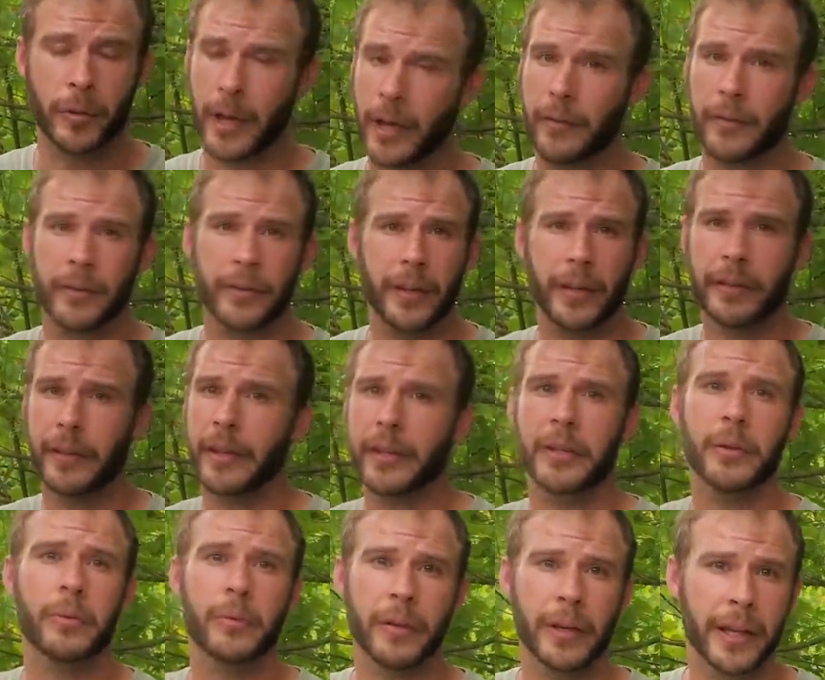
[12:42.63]
Everything that
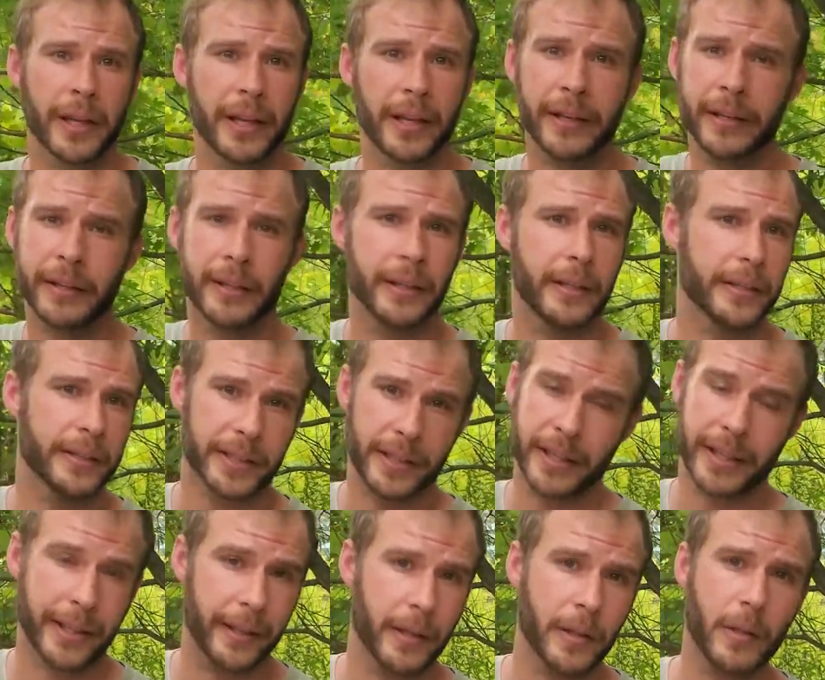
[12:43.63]
you need to
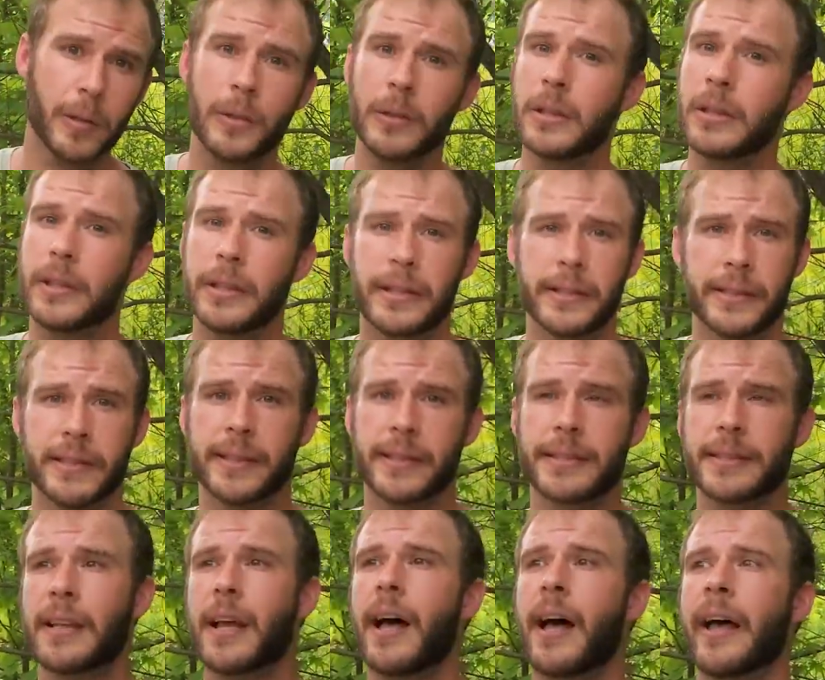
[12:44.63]
heal is
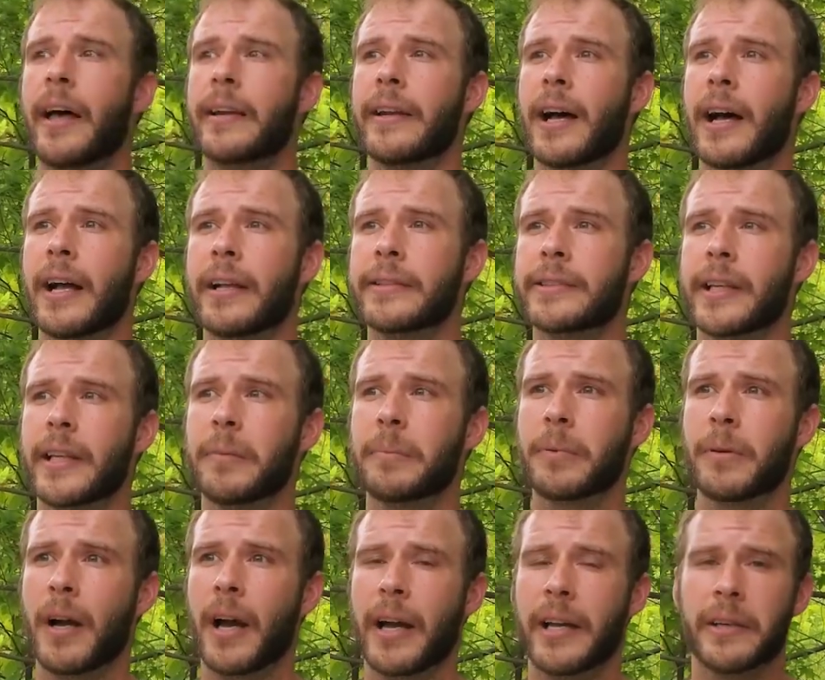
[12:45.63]
inside. I take
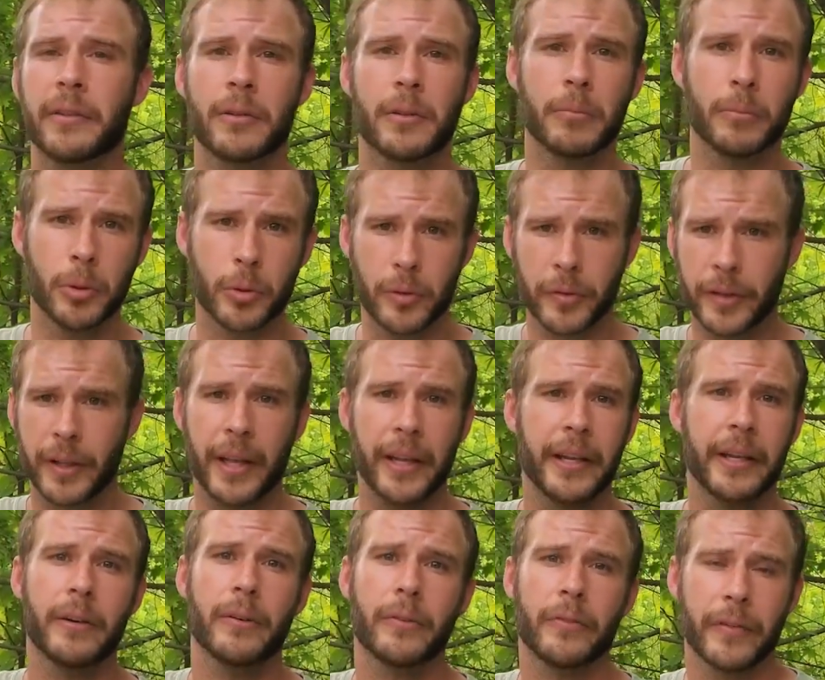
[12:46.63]
pride in removing that
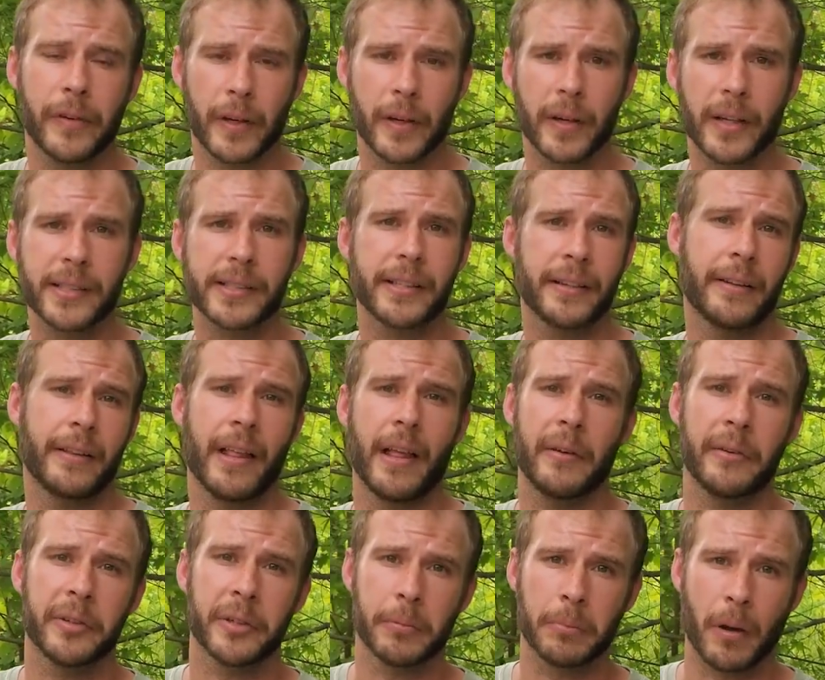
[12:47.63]
interference and
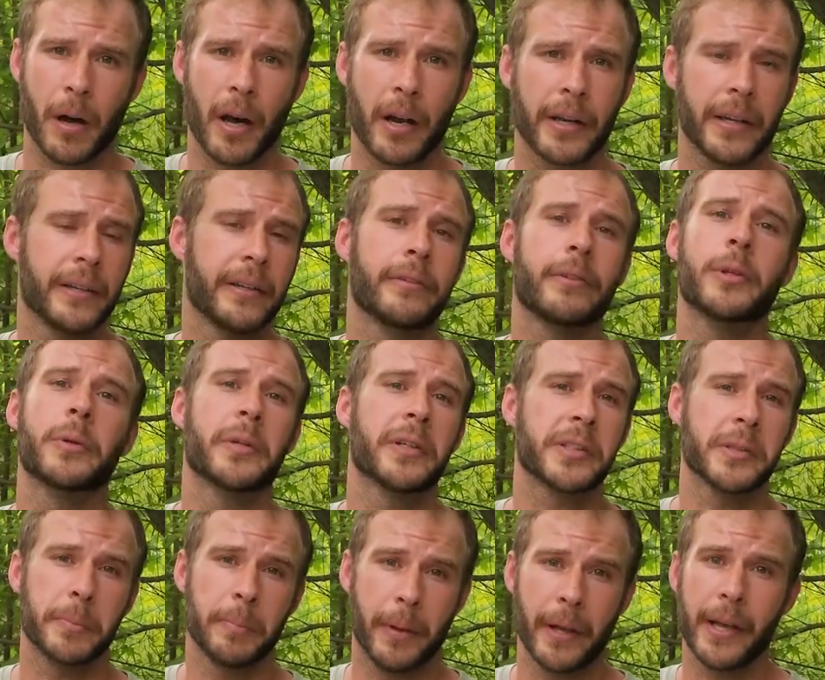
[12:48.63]
allowing your body to do
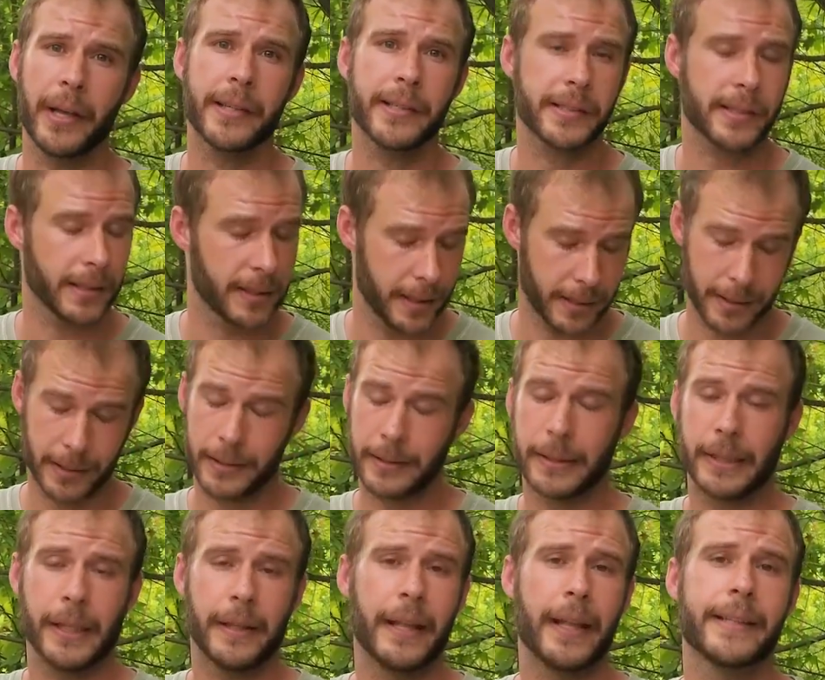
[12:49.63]
its best,
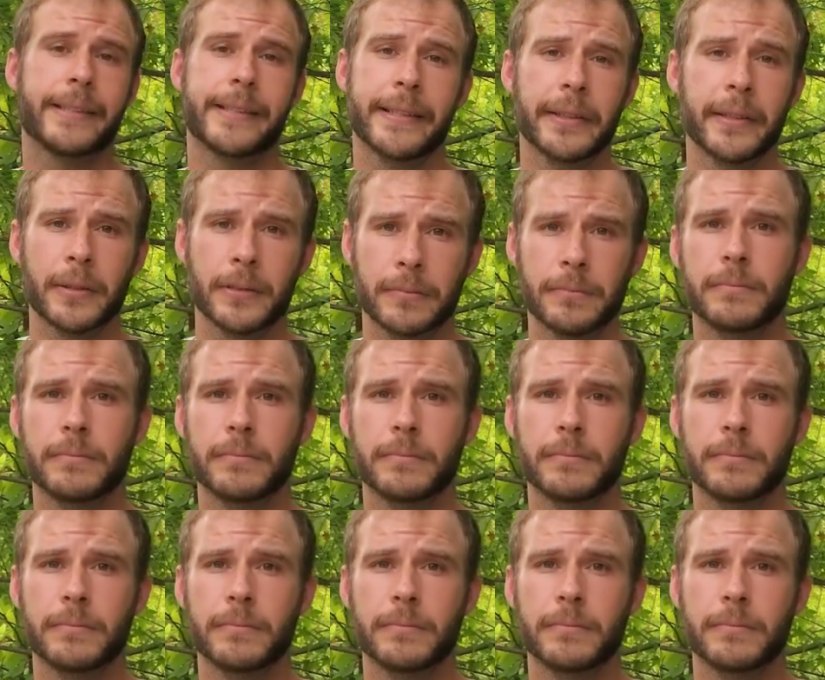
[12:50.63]
and that's heal.